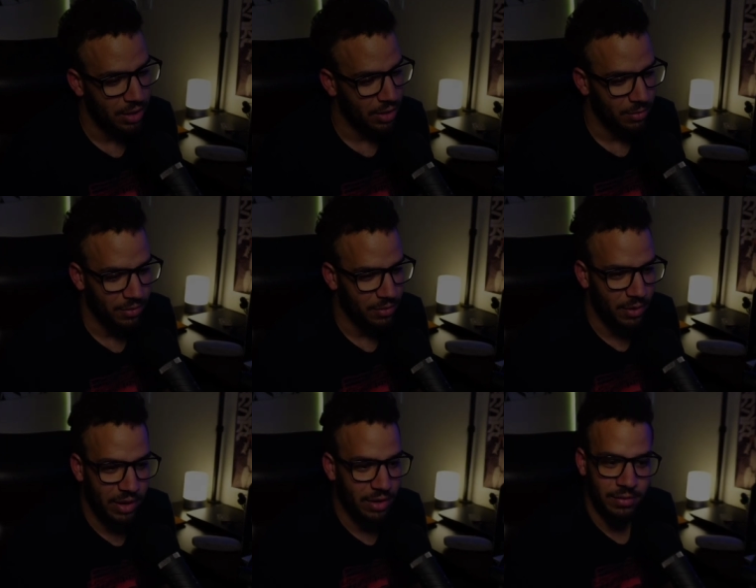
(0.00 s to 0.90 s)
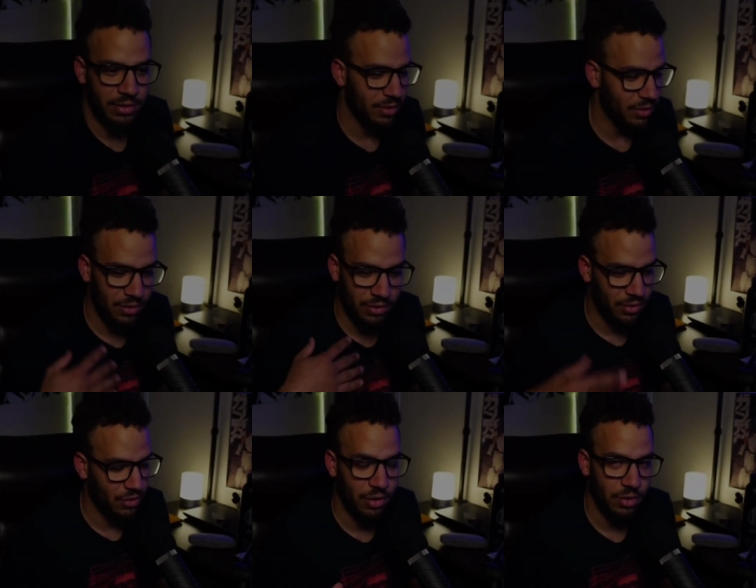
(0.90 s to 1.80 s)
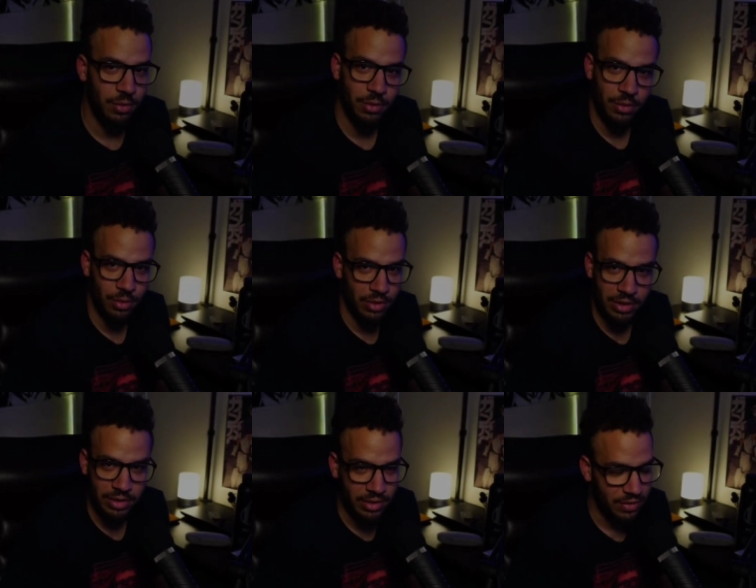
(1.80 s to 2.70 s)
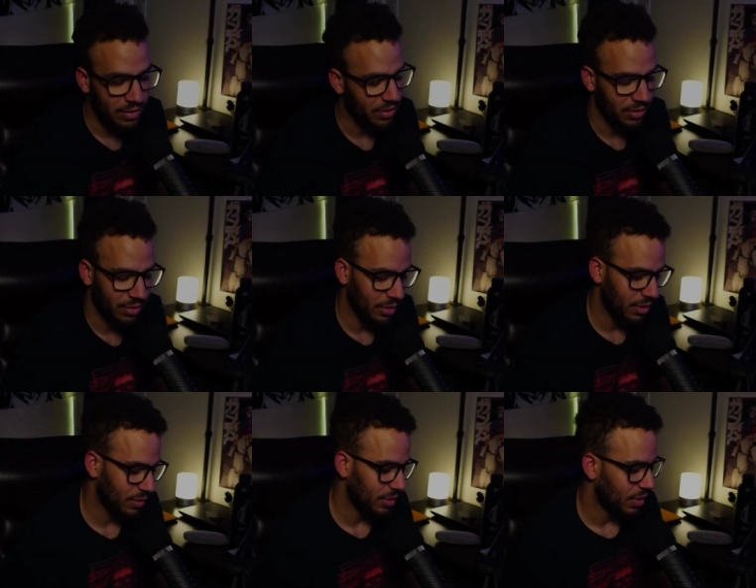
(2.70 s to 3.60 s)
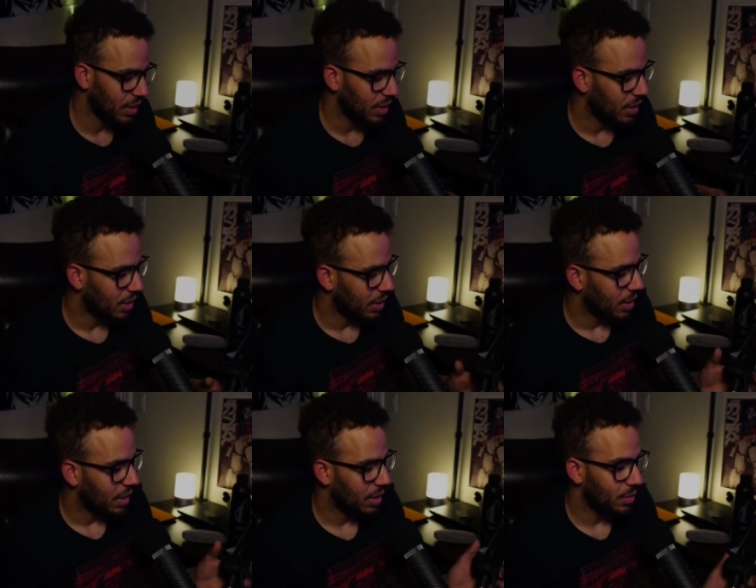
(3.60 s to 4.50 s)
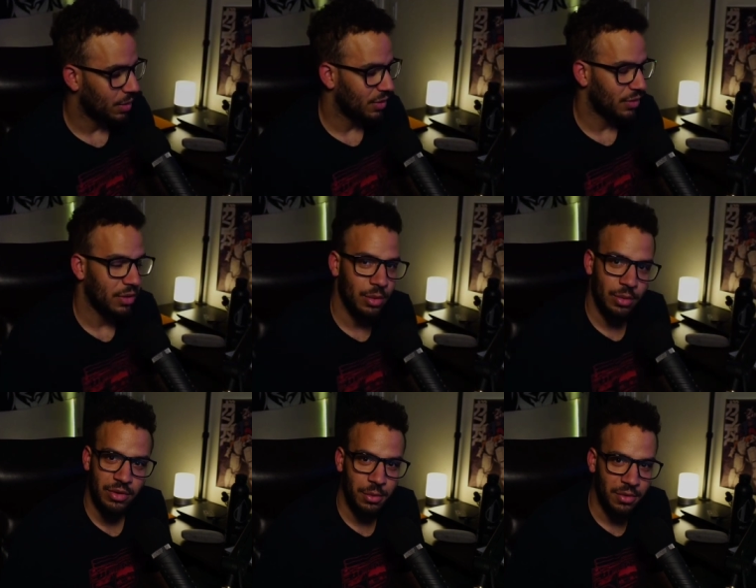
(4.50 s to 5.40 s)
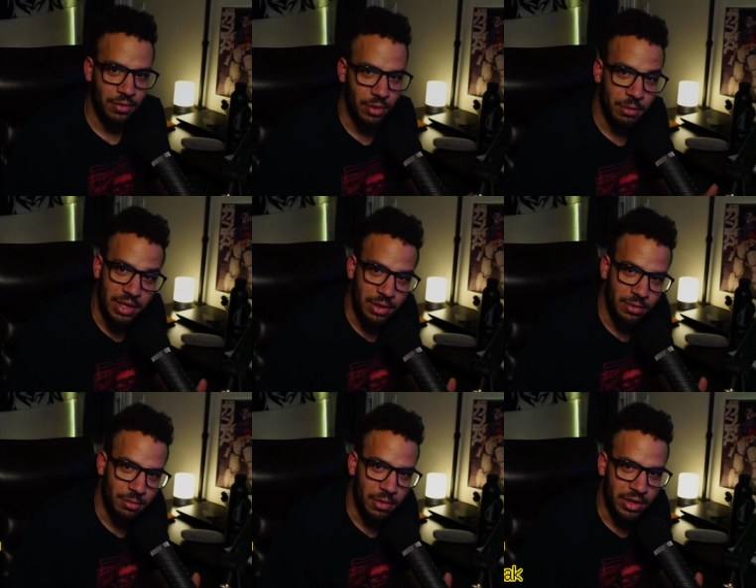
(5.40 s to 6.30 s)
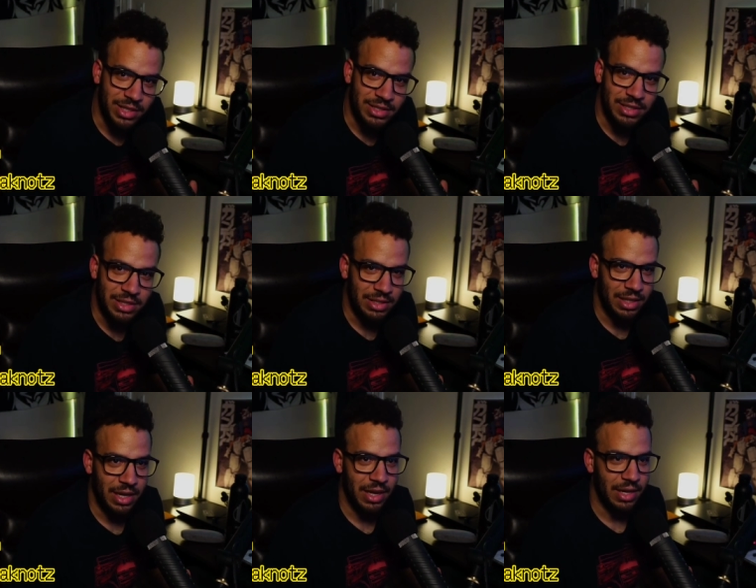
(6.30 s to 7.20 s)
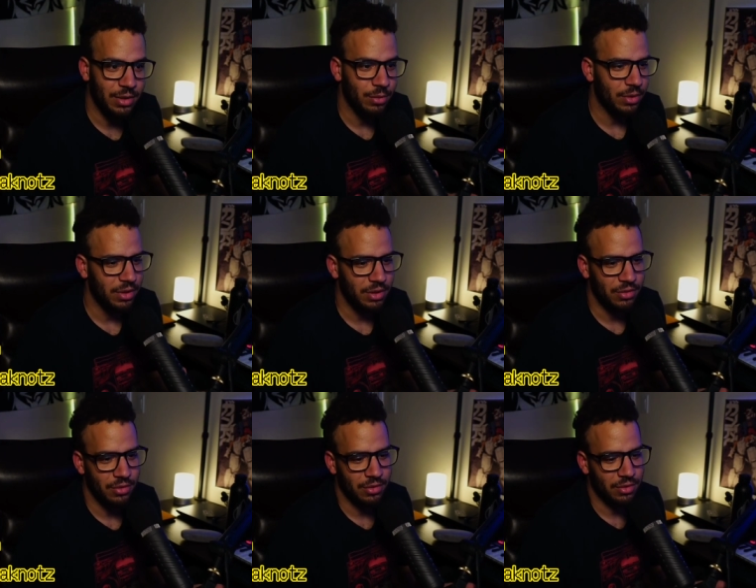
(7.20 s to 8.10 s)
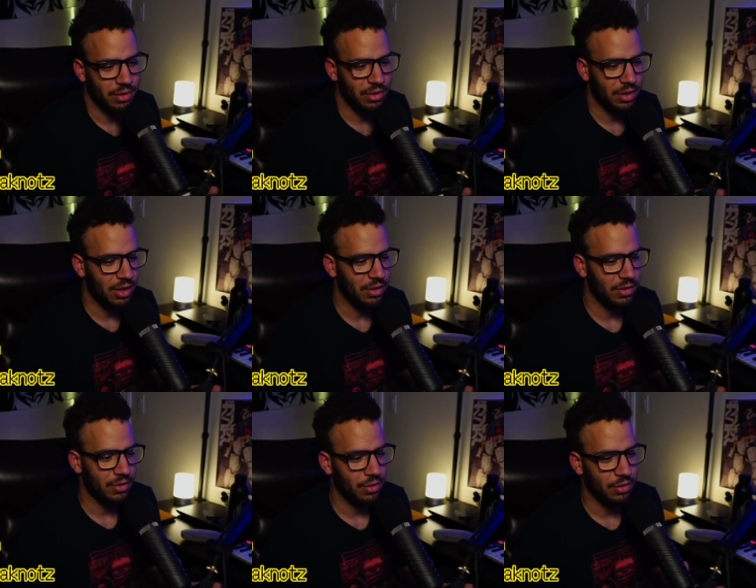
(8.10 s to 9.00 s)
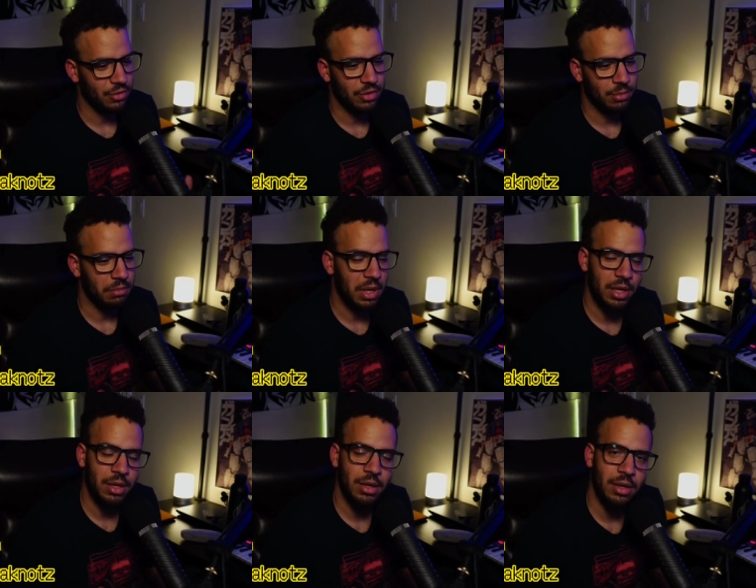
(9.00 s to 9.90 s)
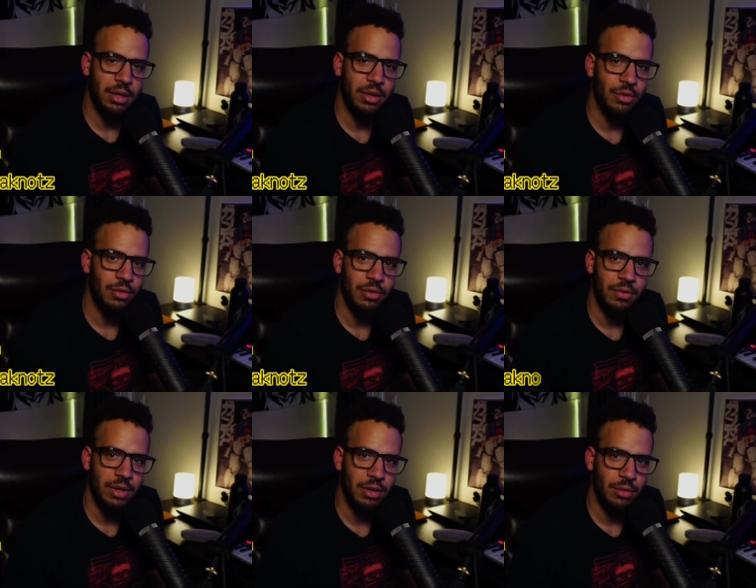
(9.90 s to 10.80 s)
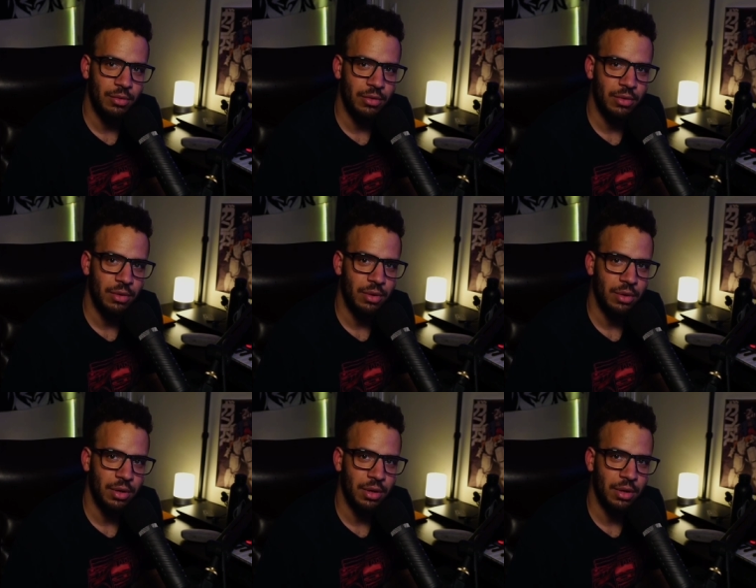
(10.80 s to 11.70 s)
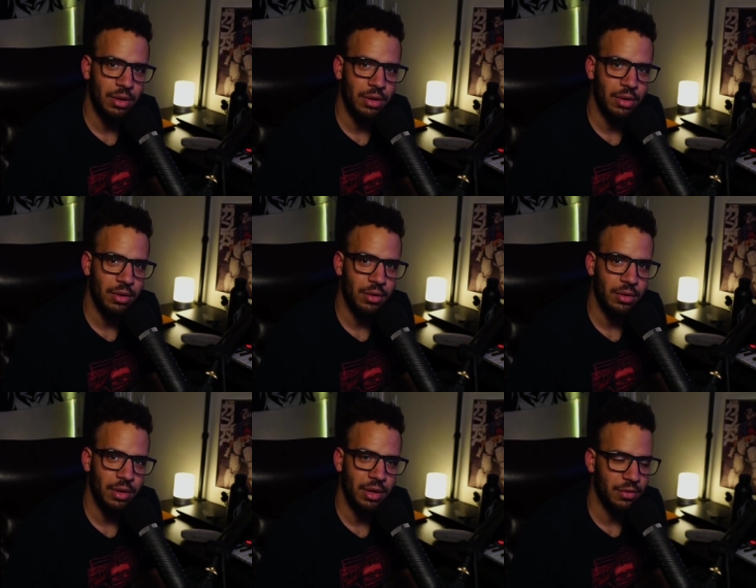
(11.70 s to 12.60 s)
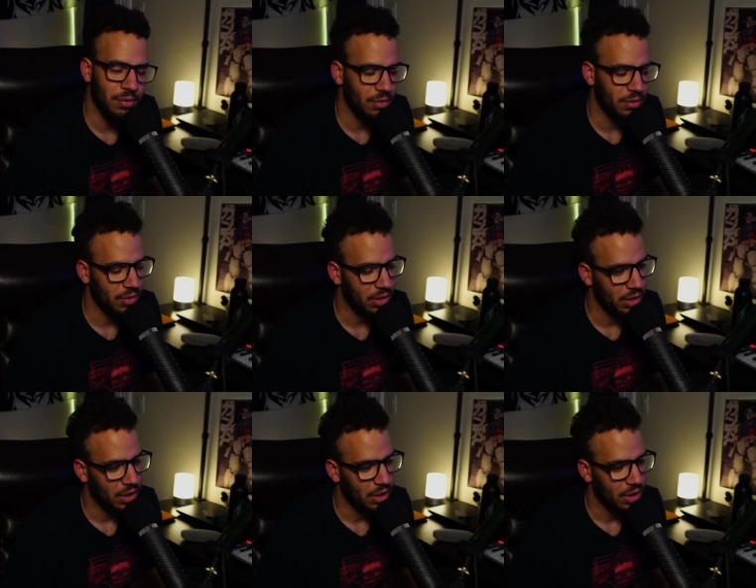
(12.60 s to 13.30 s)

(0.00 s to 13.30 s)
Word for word: Before I even started recording this. This is crazy. Anyways, what's up everyone? My name is Markus and I really just uh had this urge to make YouTube videos uh as of recently.